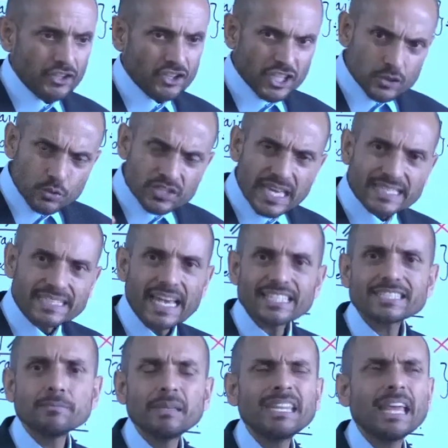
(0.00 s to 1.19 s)
This was their
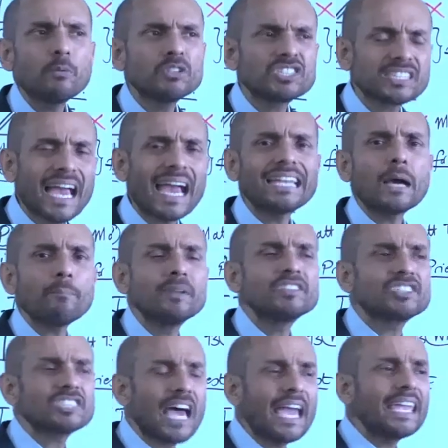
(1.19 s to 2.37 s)
testimony. They would stand up and
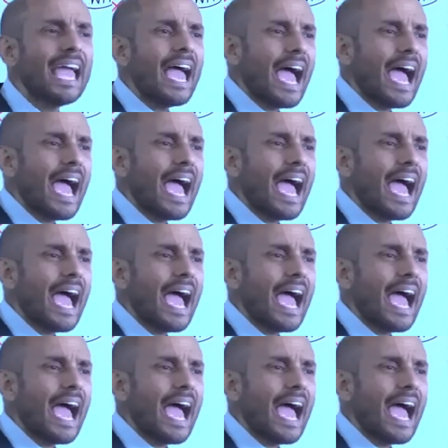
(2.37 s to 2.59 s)
say